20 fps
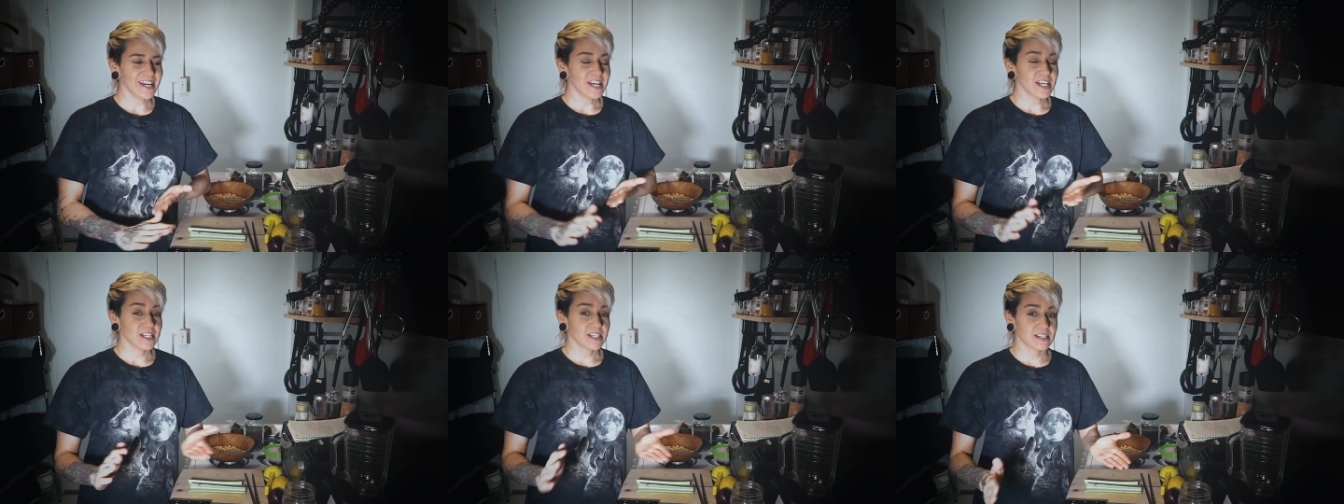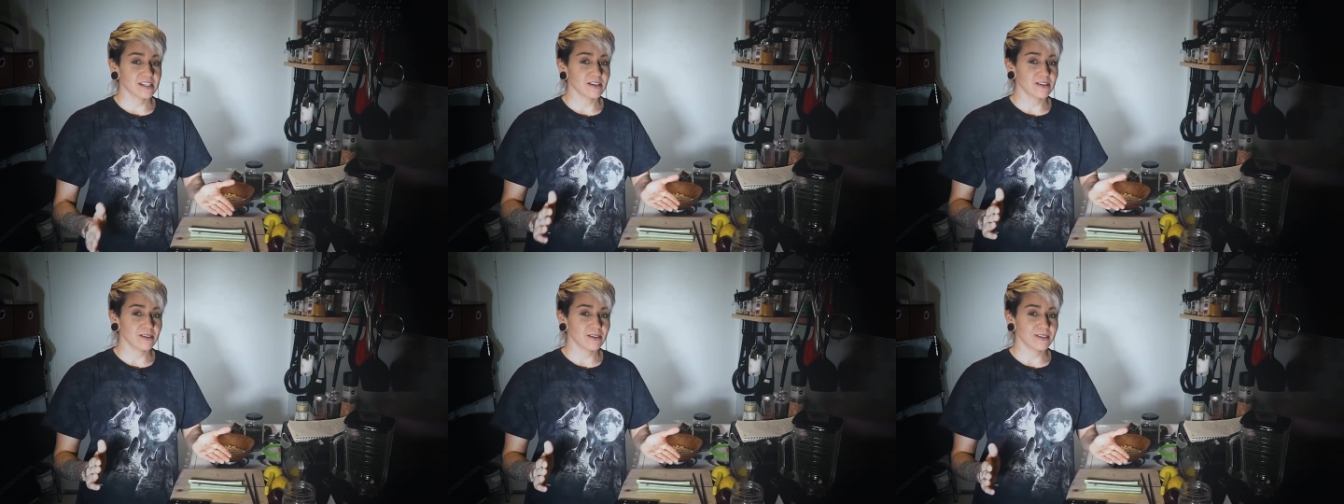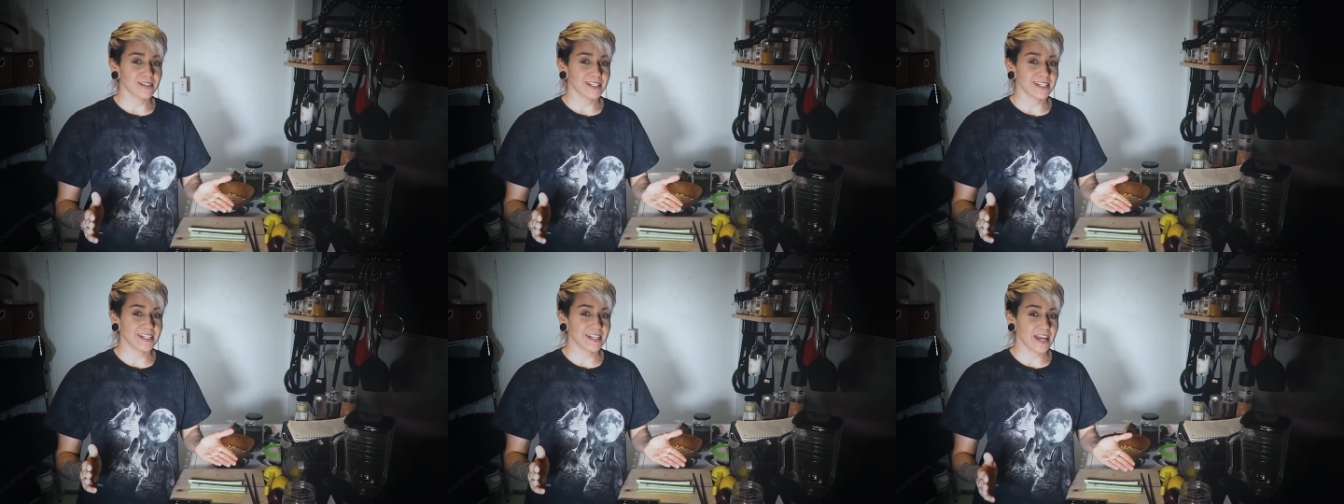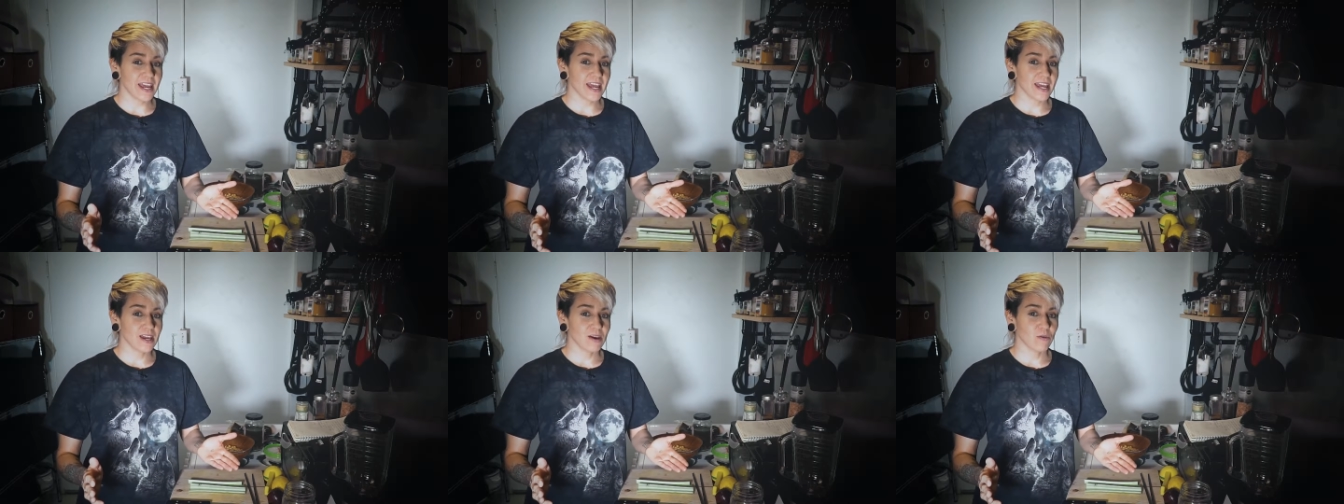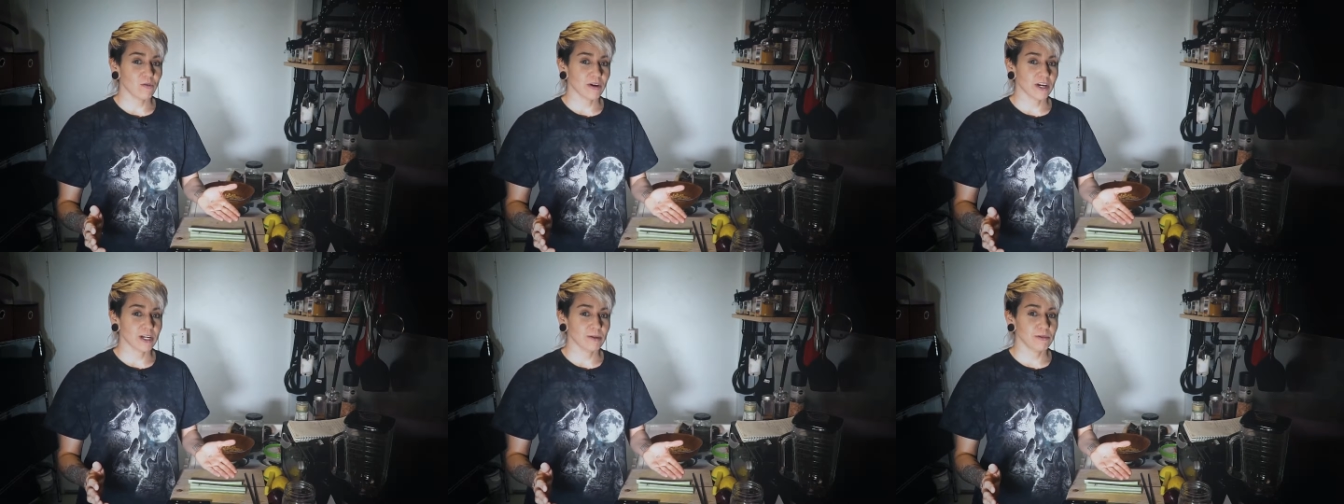So today
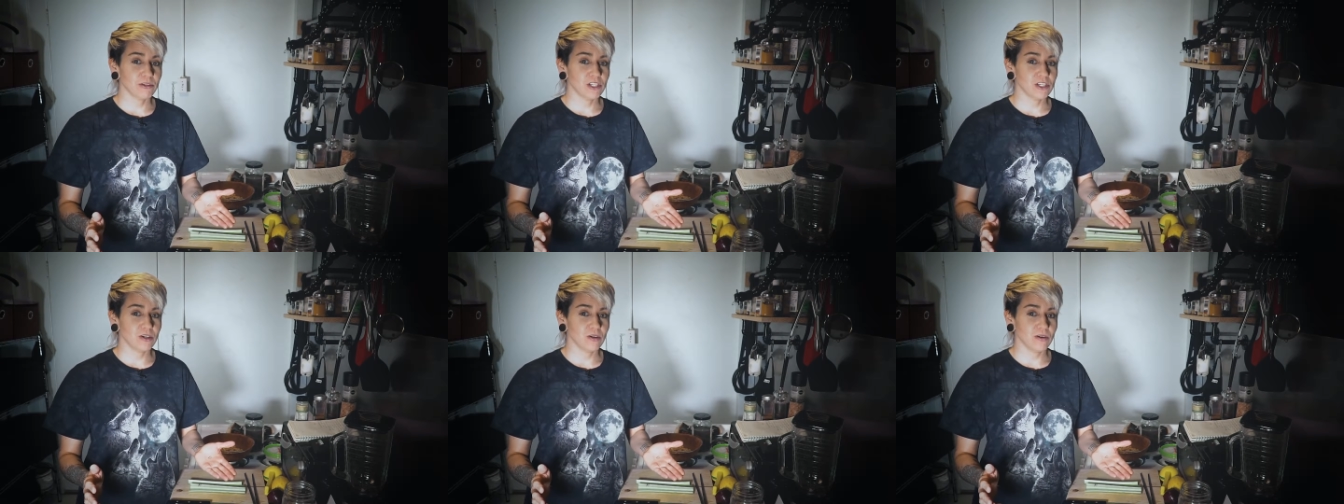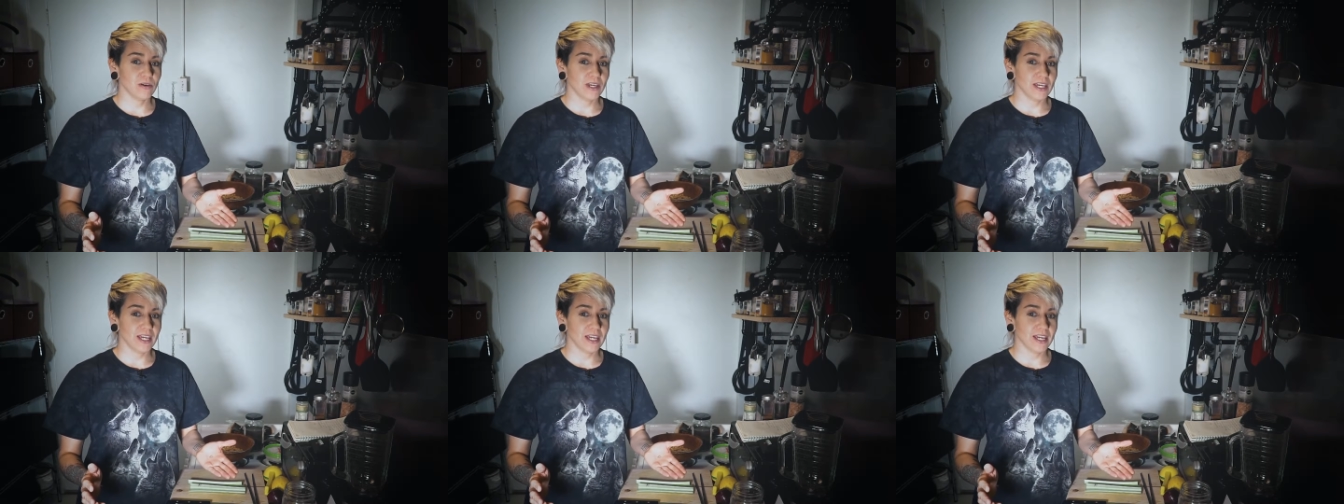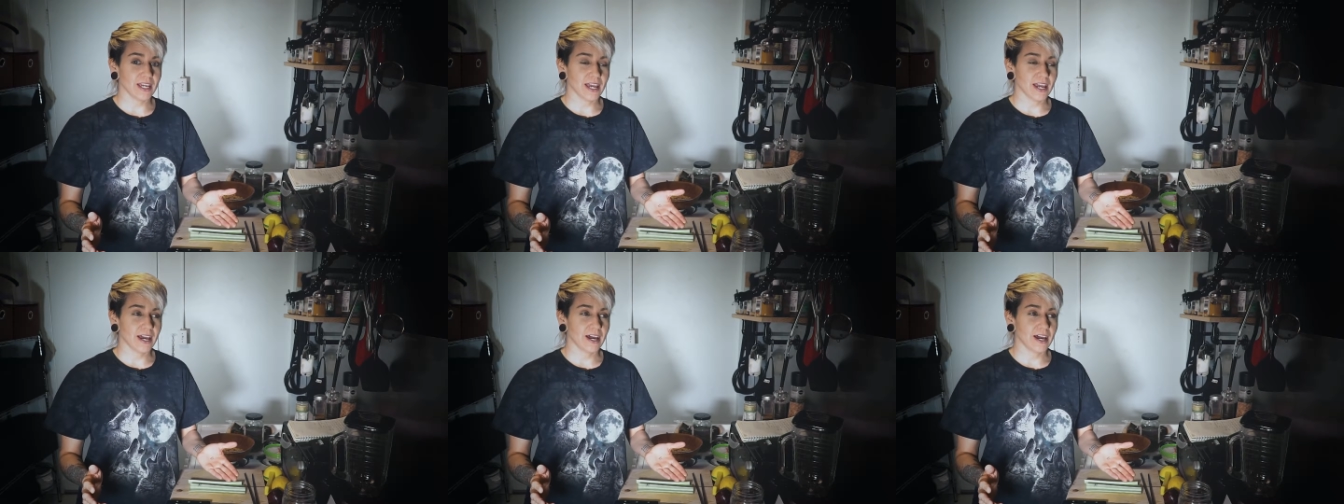we're going to be doing